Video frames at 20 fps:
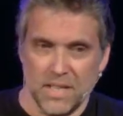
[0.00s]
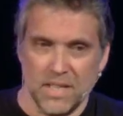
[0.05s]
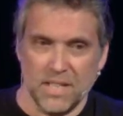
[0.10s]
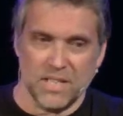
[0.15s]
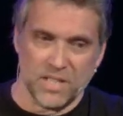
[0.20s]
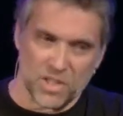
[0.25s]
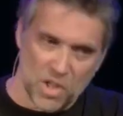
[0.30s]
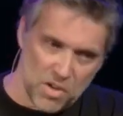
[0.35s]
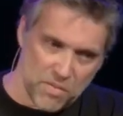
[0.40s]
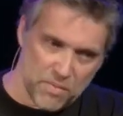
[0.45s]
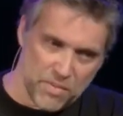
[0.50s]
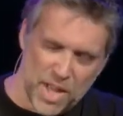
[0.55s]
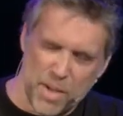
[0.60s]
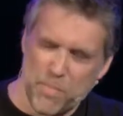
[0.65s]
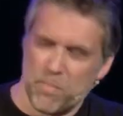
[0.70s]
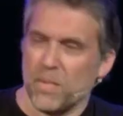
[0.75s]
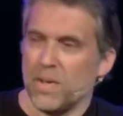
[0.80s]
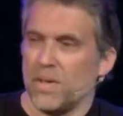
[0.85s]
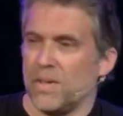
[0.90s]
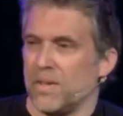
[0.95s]
serve
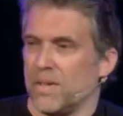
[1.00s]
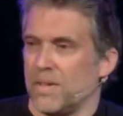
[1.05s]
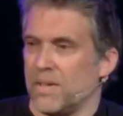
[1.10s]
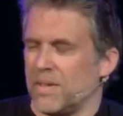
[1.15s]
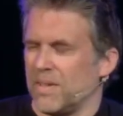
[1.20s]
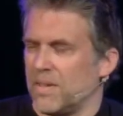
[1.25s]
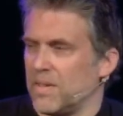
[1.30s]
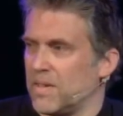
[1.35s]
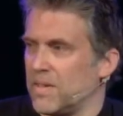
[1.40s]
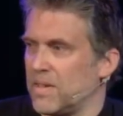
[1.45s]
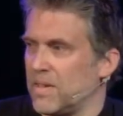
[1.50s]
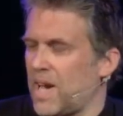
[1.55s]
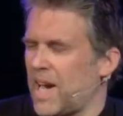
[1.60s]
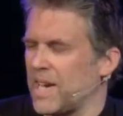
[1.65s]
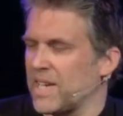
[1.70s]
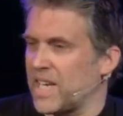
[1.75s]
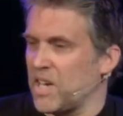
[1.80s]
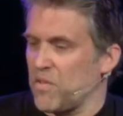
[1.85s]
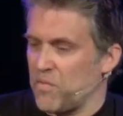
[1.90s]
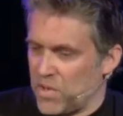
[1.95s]
them
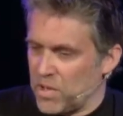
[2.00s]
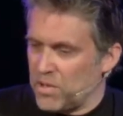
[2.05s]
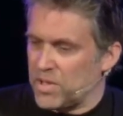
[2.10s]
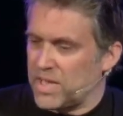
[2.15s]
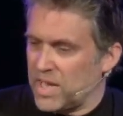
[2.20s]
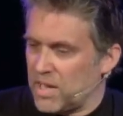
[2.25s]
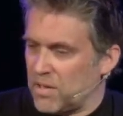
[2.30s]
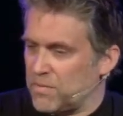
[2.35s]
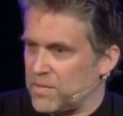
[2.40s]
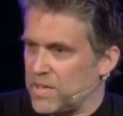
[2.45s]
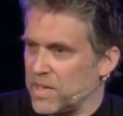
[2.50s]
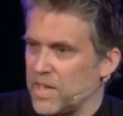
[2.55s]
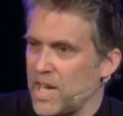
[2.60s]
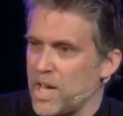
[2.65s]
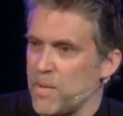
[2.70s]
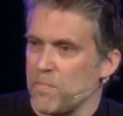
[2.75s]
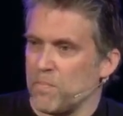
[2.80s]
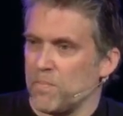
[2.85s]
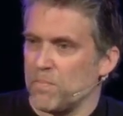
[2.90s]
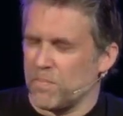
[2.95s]
and give yourself to
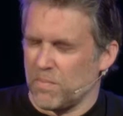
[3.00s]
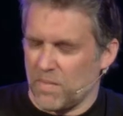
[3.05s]
them.